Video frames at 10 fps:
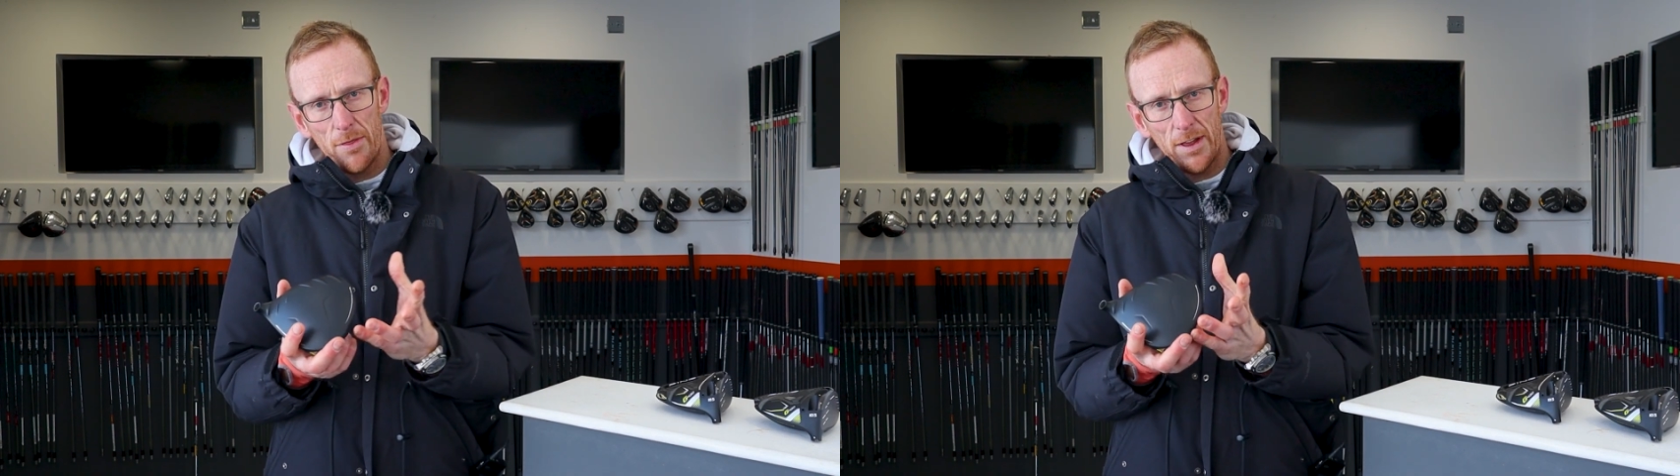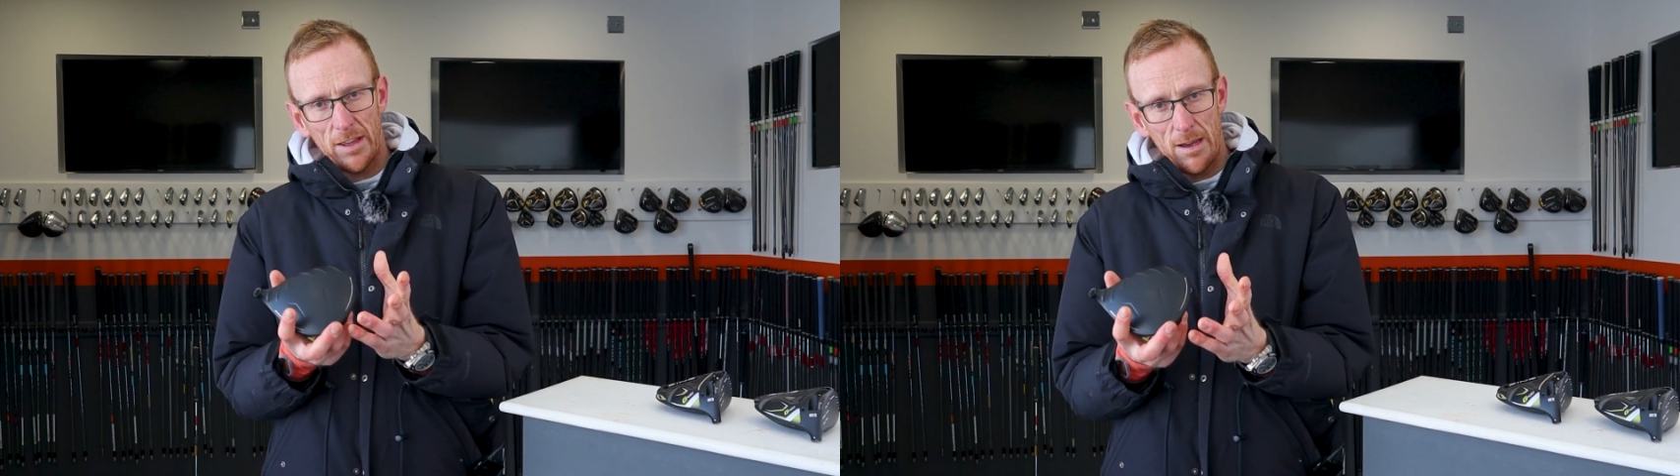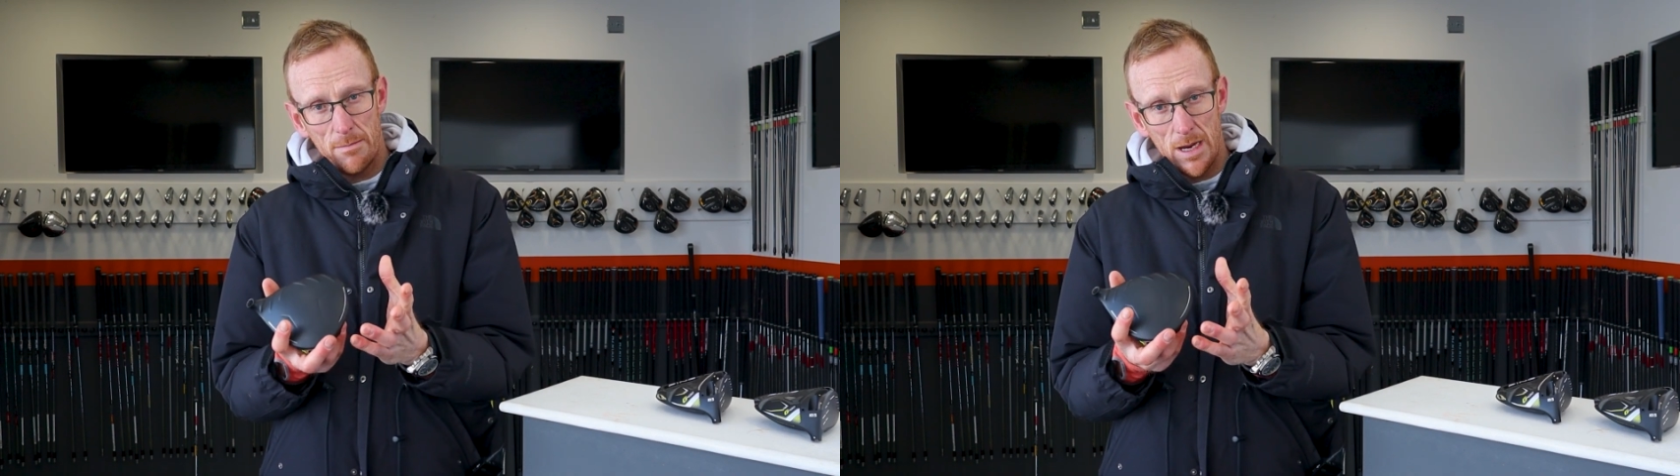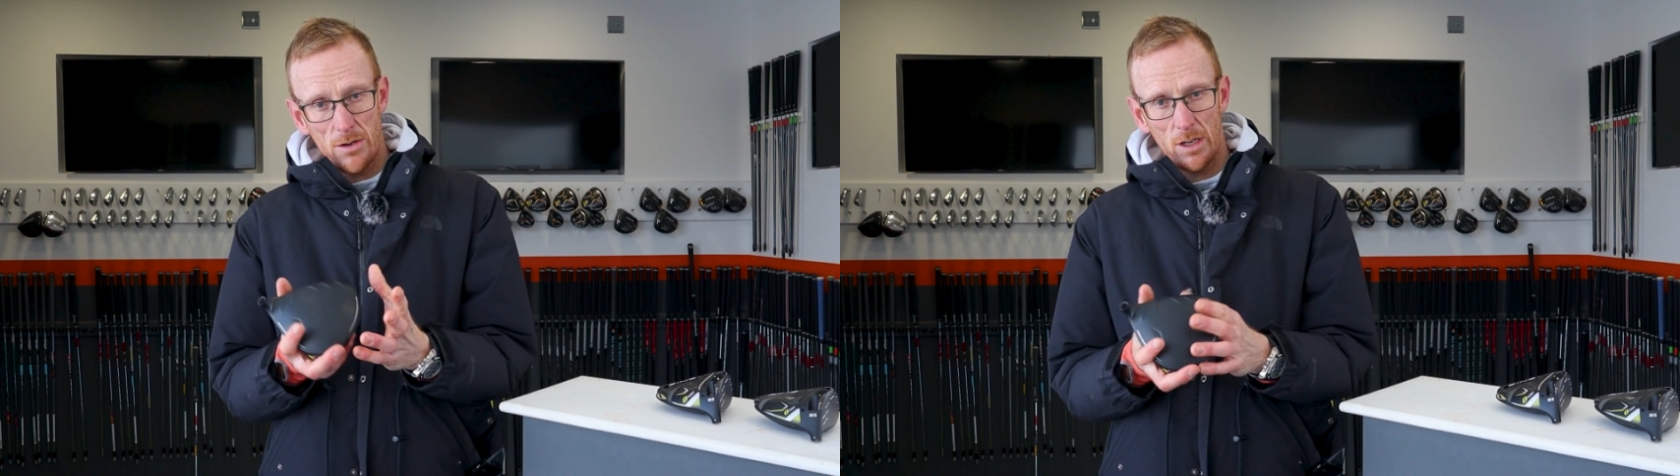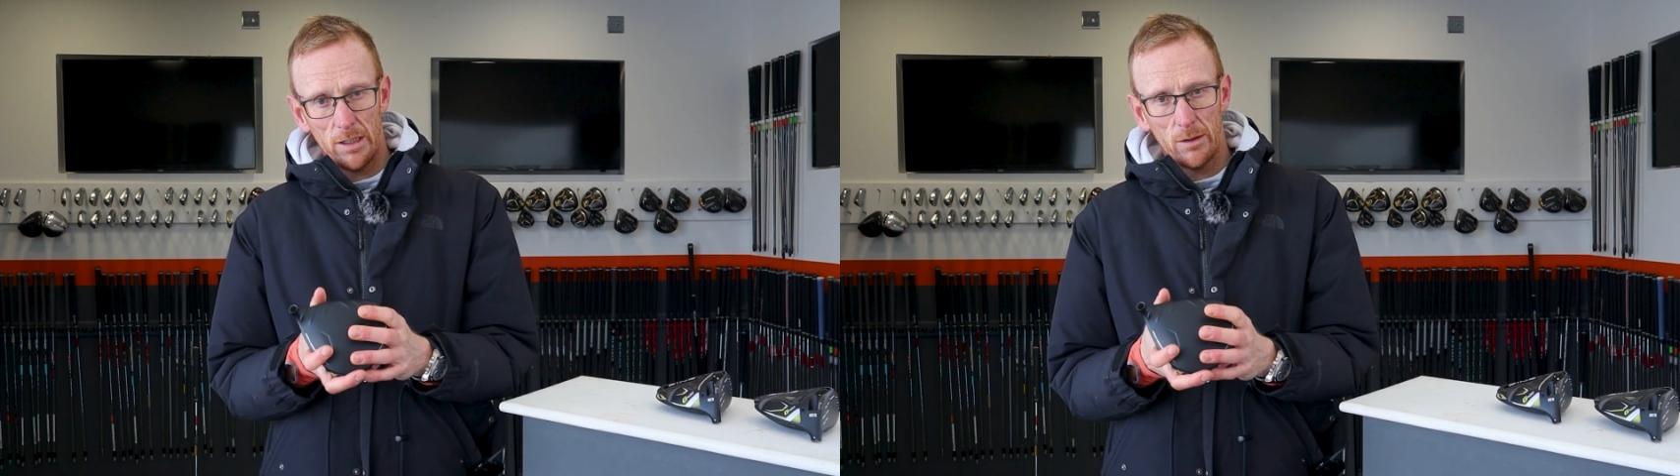thing that
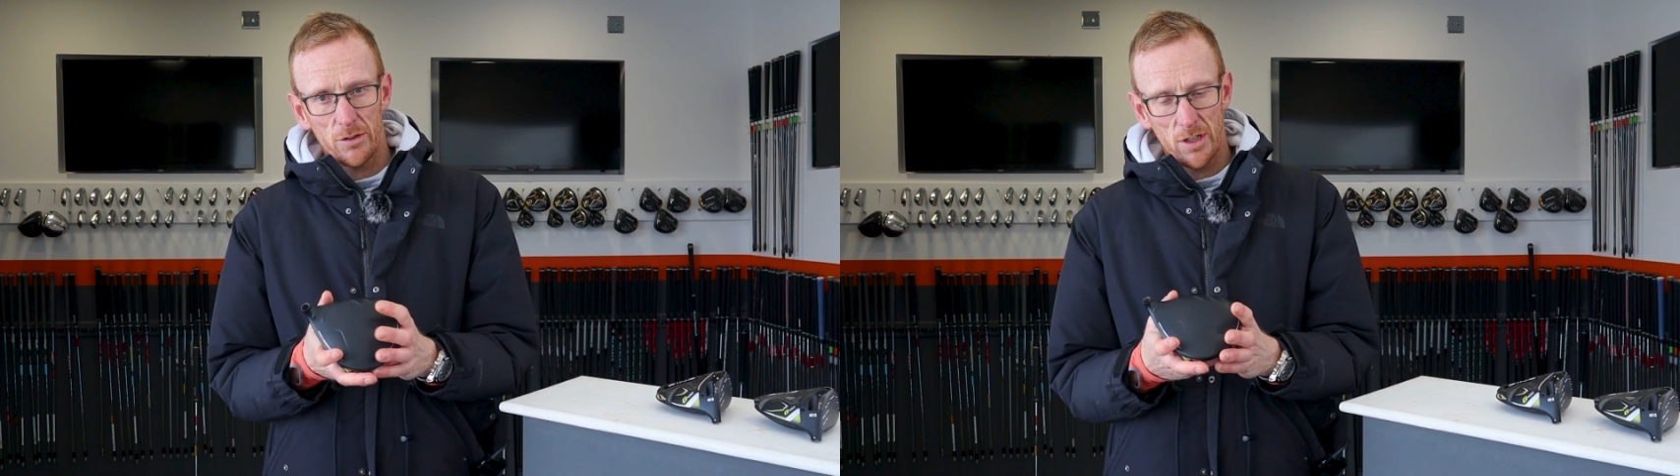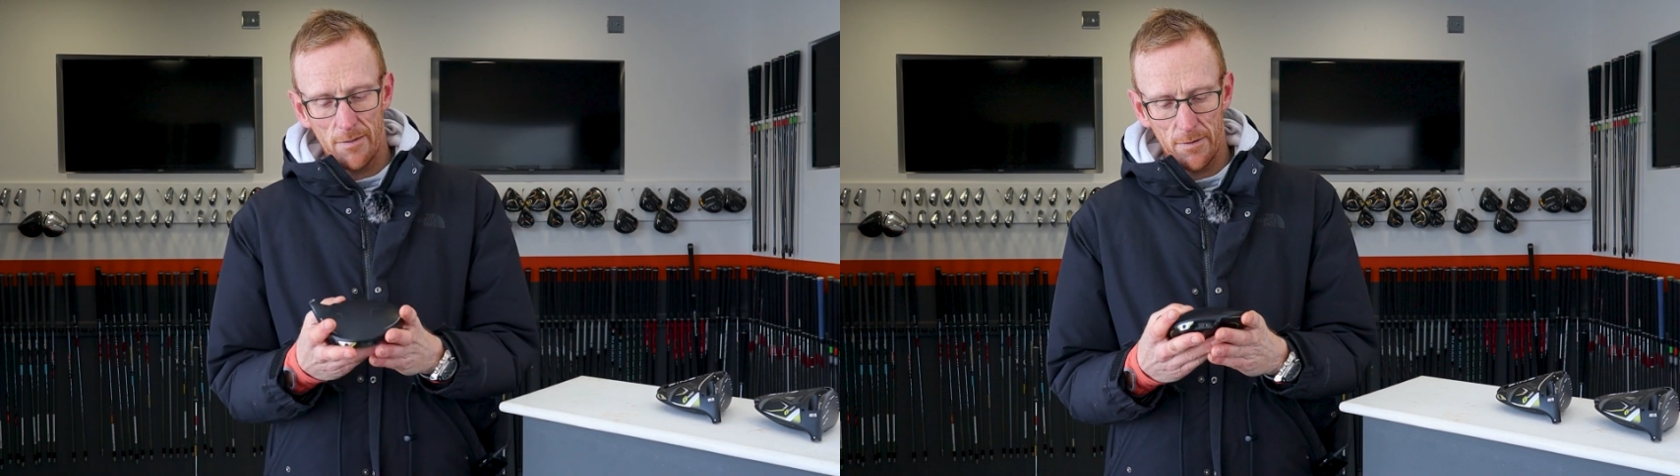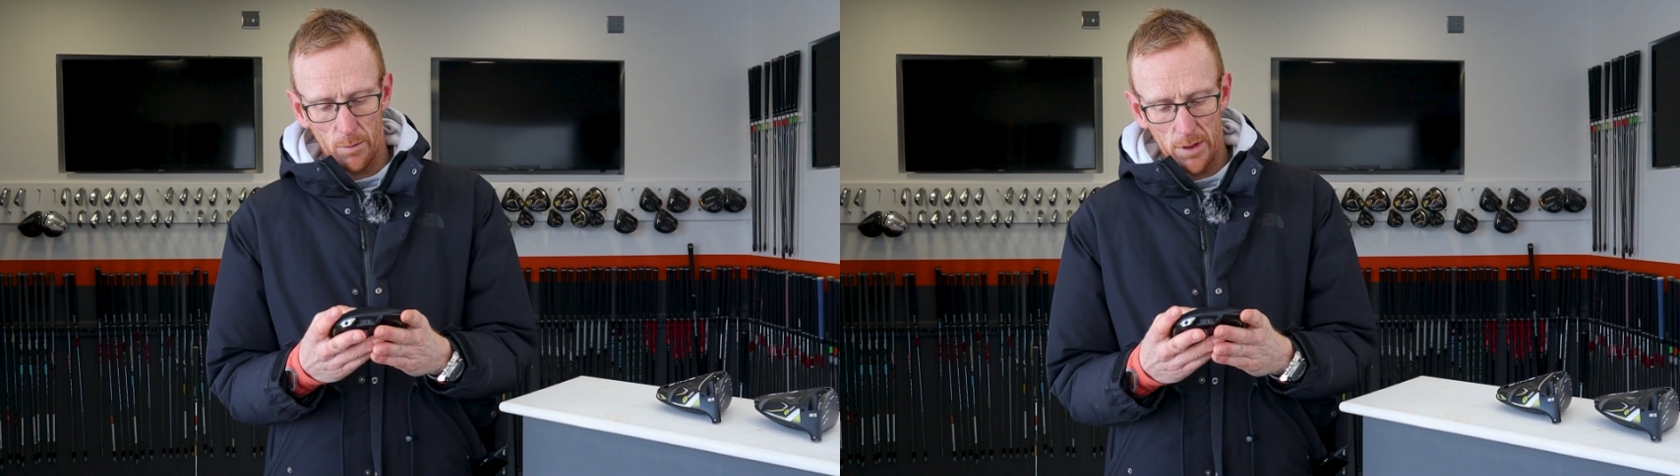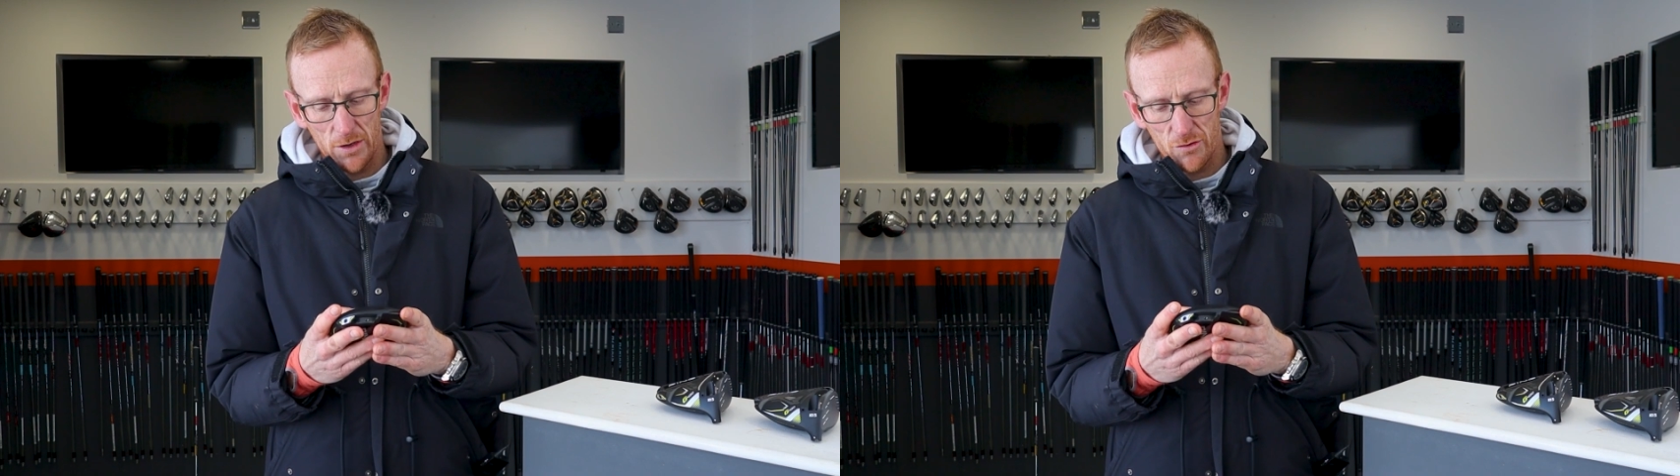immediately looks different with this